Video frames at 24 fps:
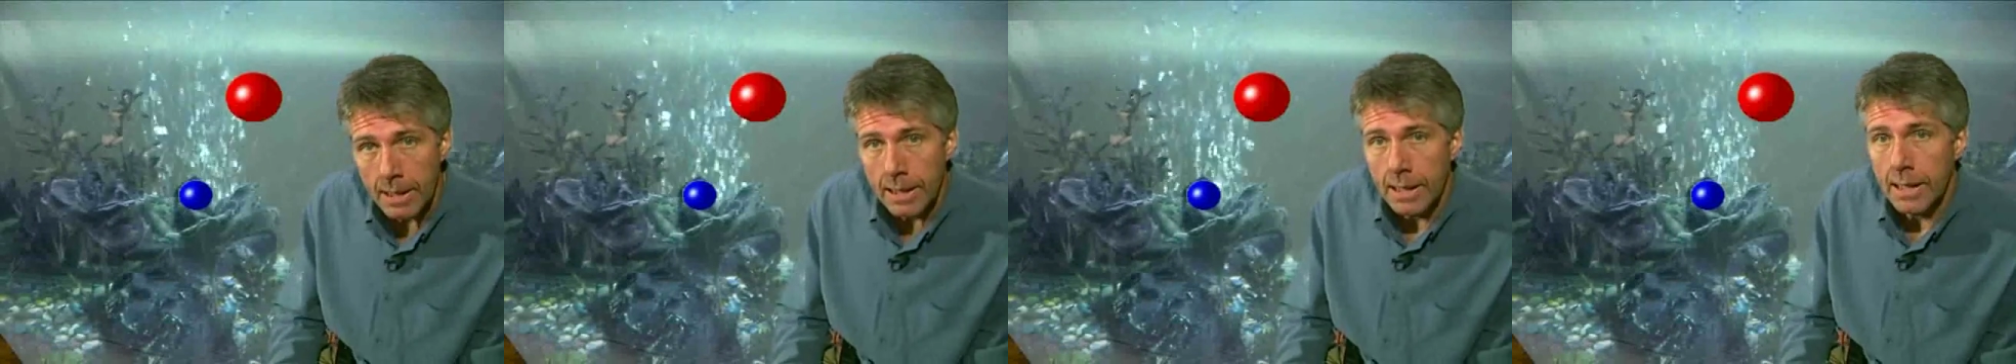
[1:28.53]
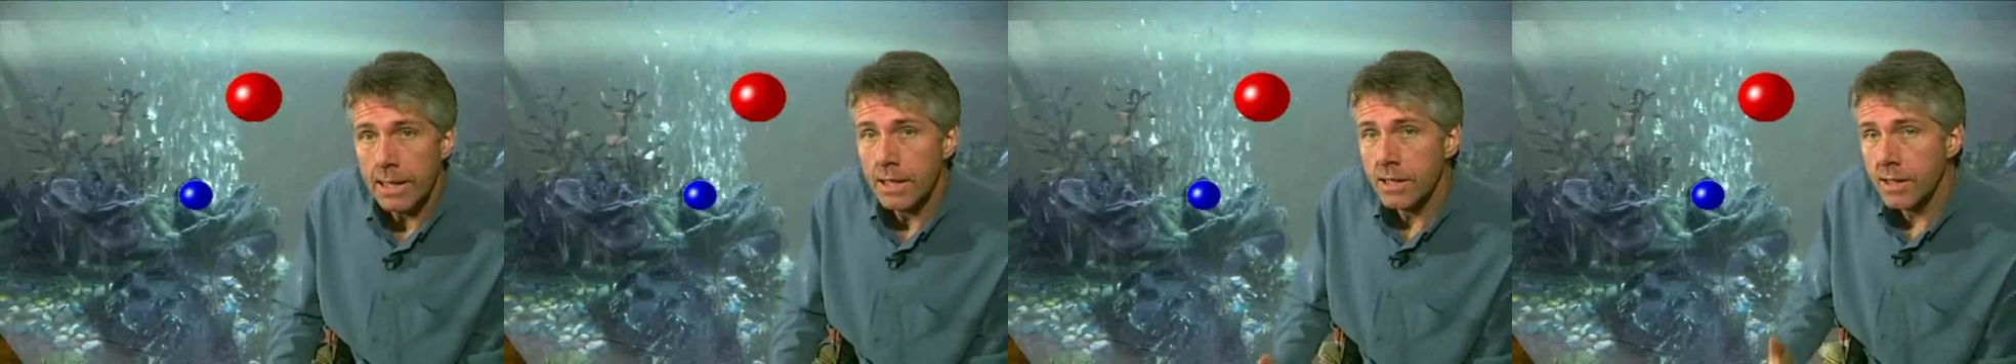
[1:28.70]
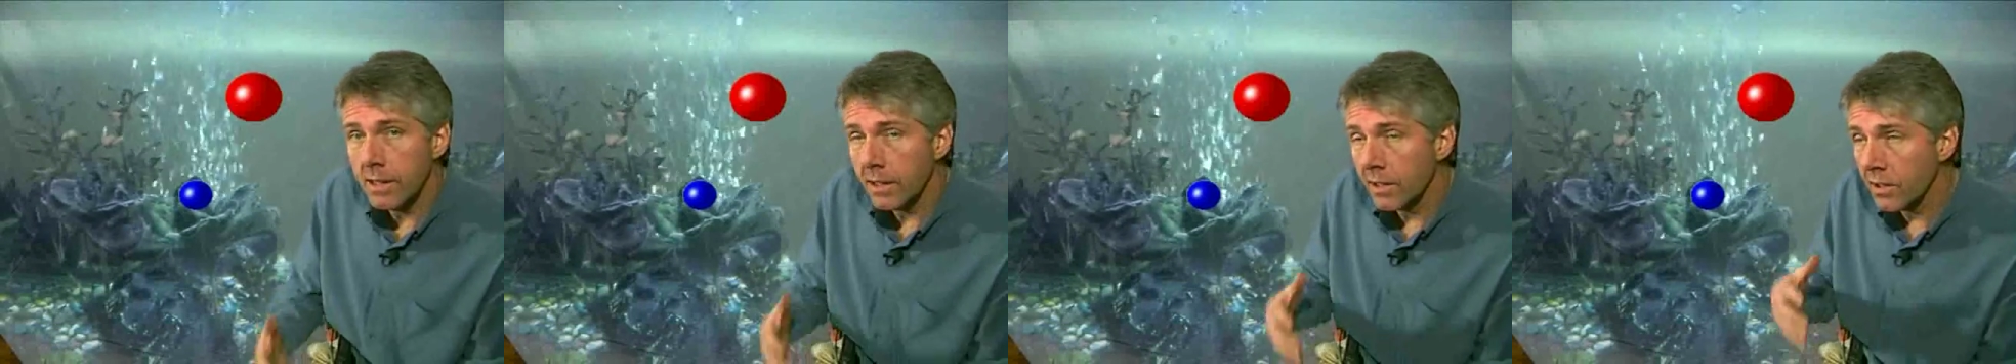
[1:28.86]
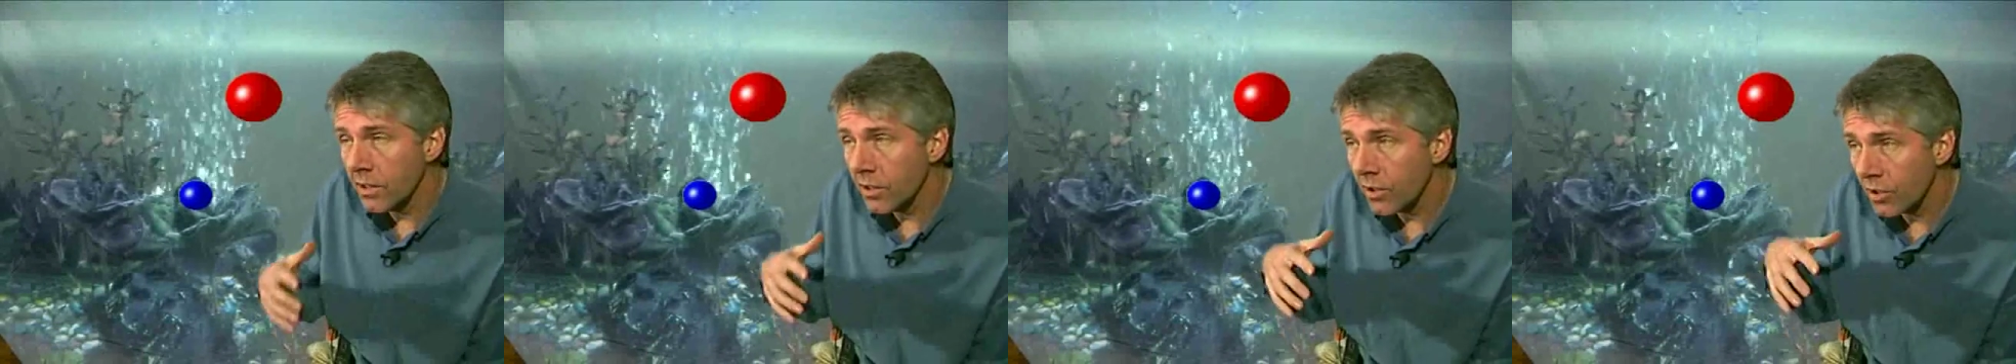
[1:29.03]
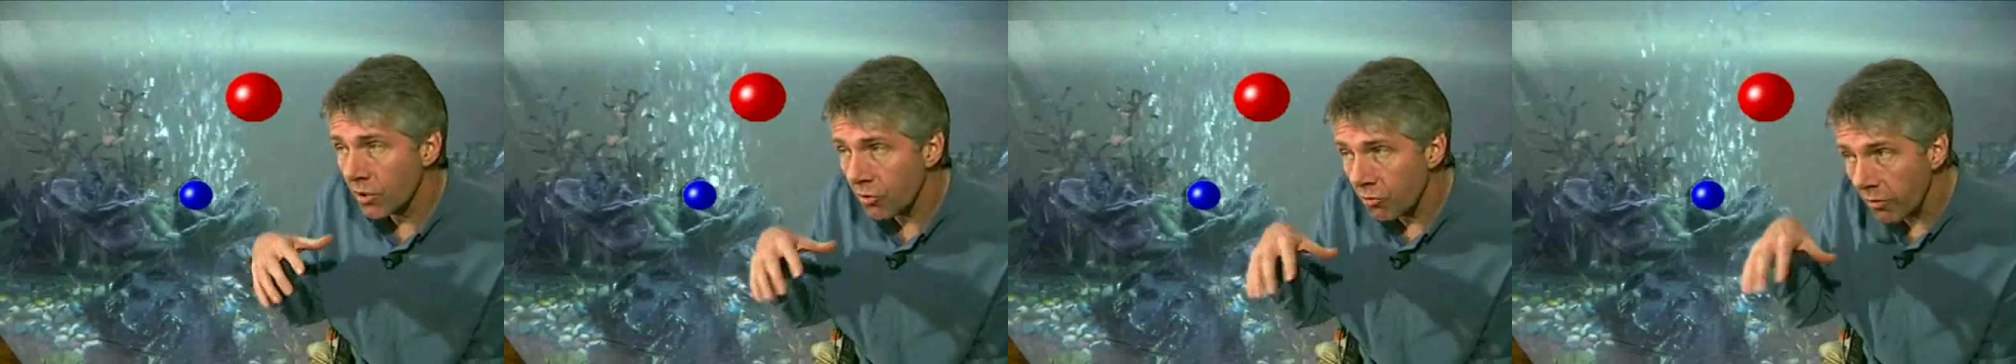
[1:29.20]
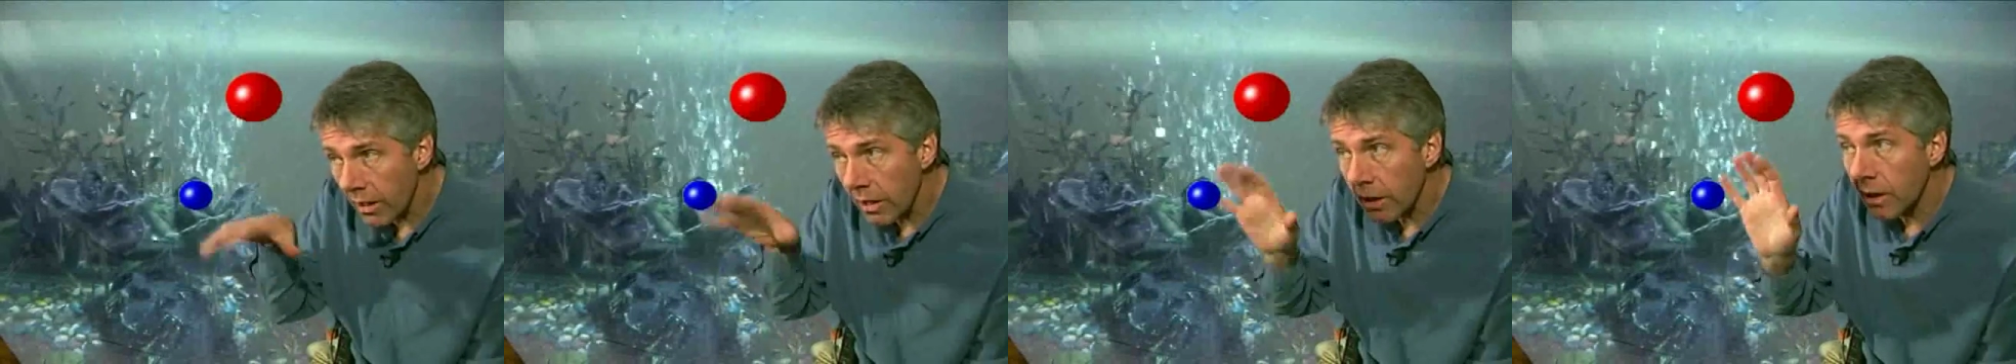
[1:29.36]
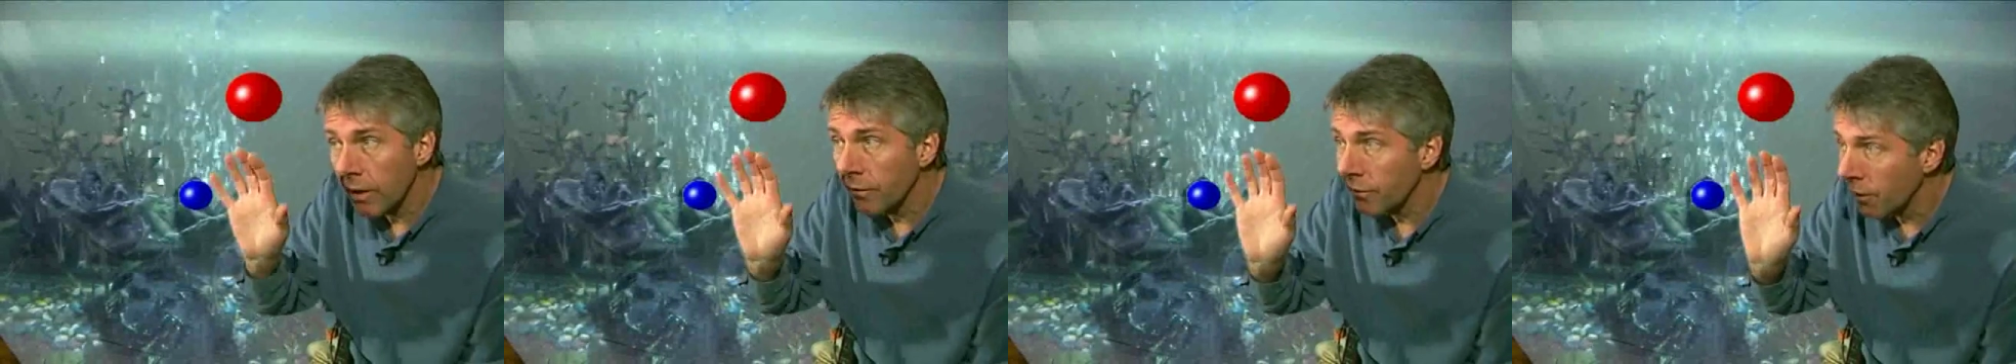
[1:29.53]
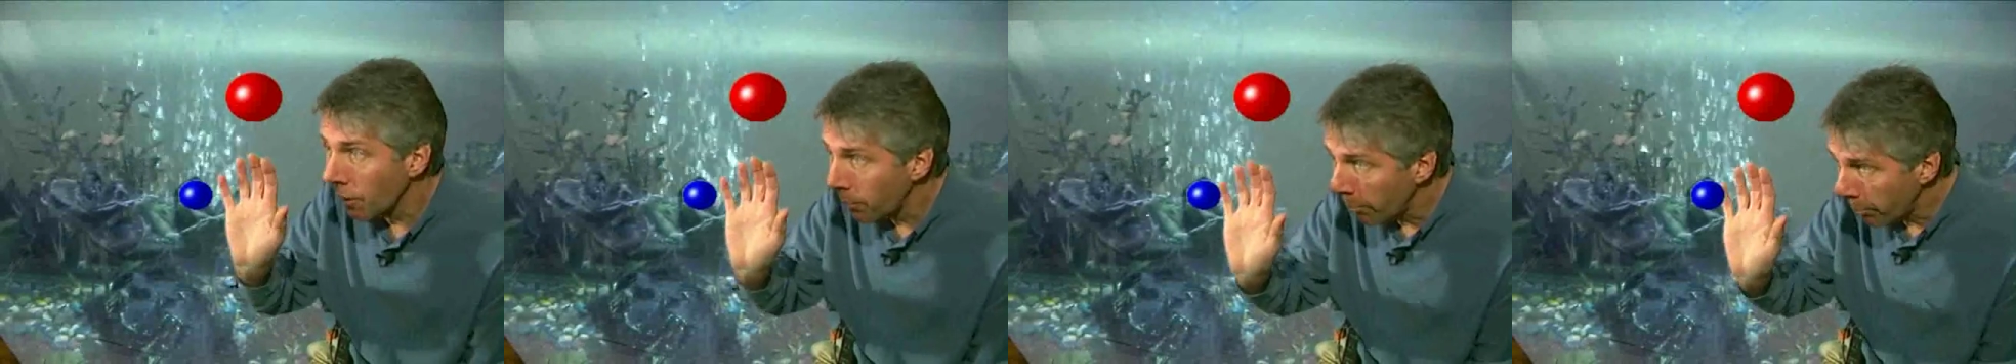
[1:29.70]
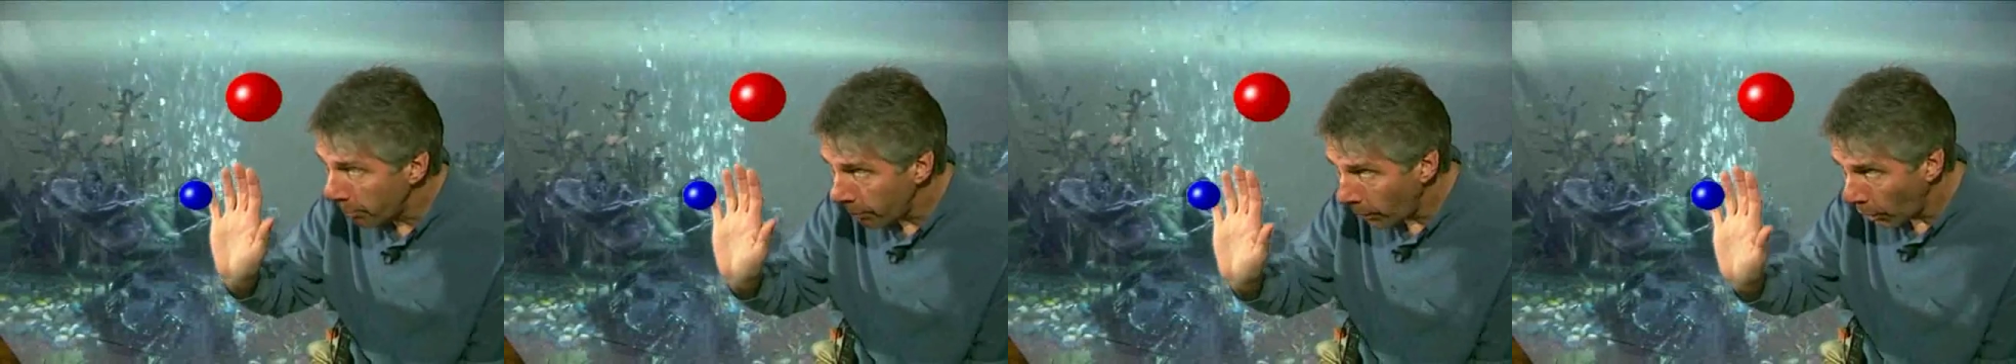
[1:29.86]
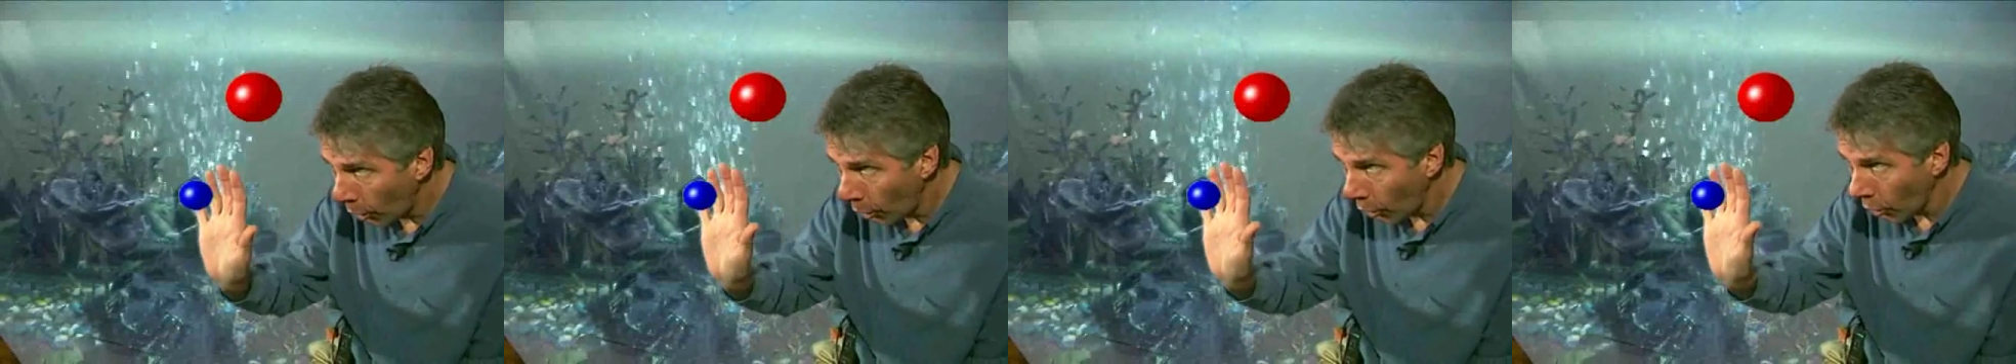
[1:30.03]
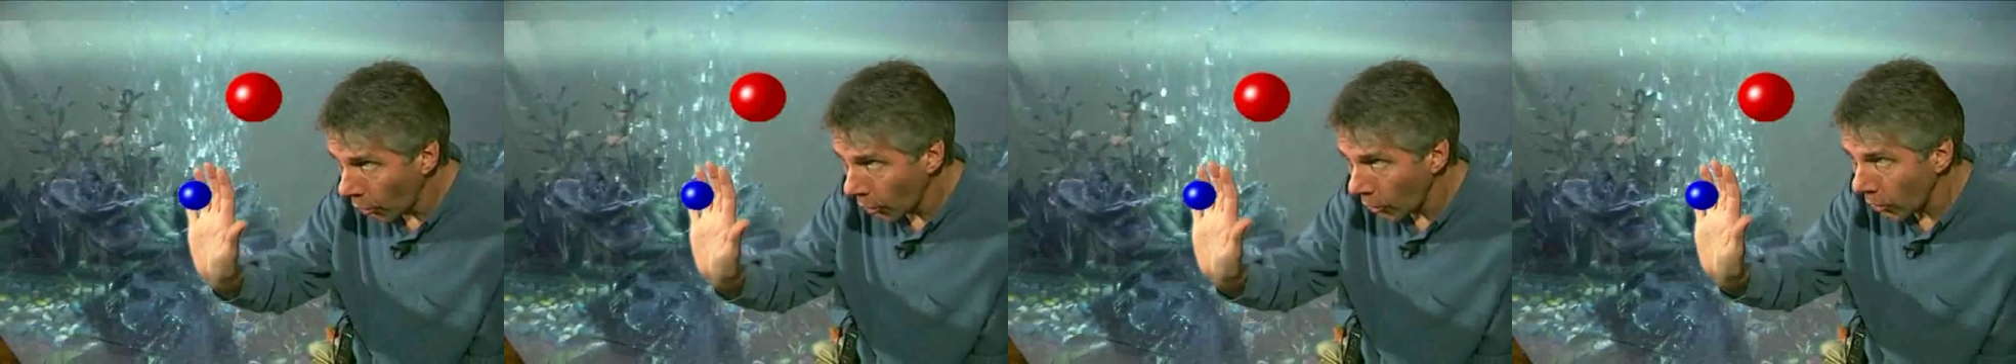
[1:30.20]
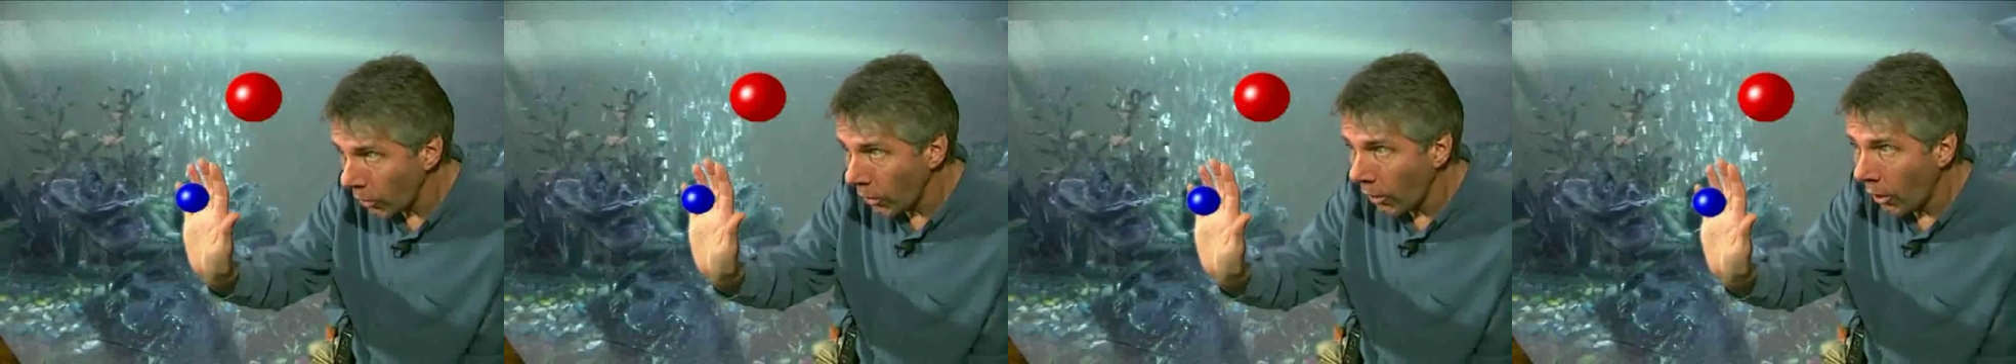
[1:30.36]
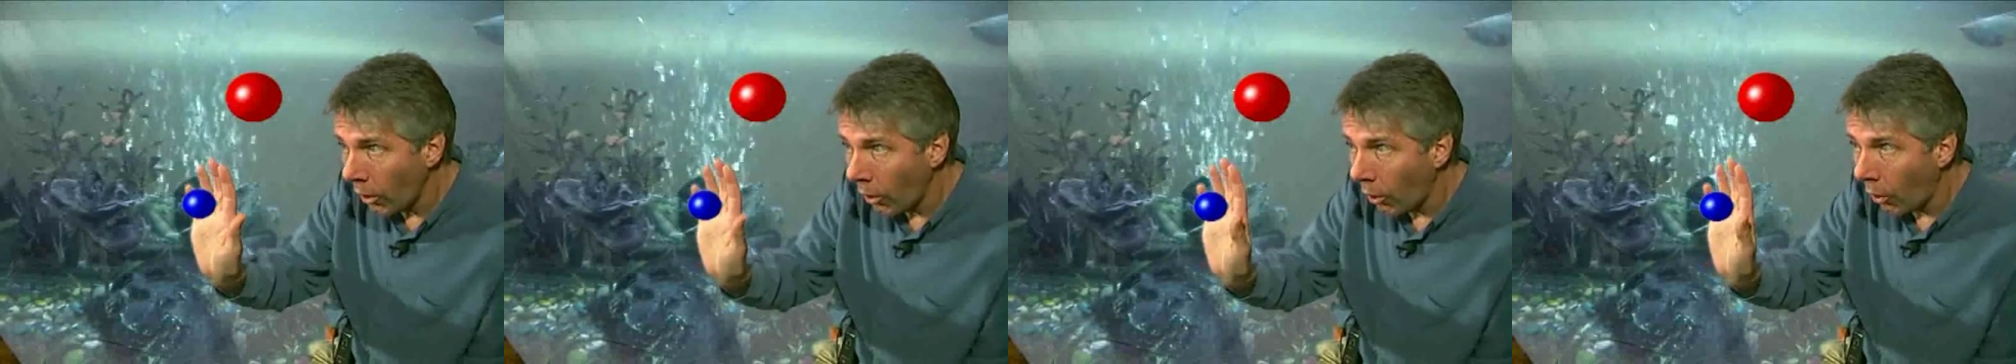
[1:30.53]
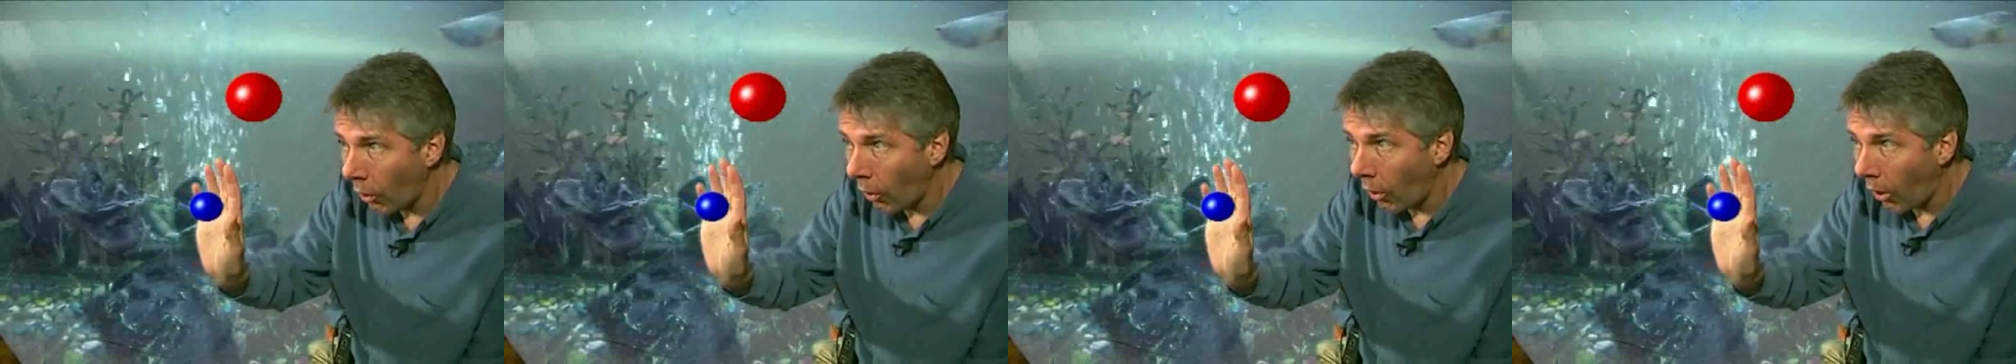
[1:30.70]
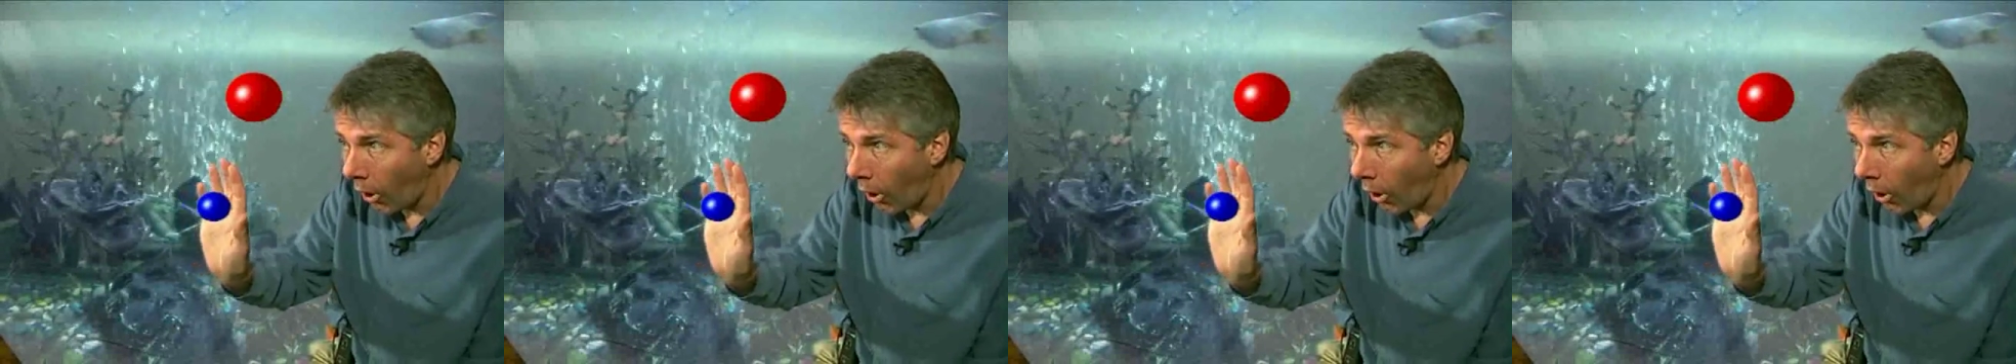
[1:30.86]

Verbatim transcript: is the strength of the pull or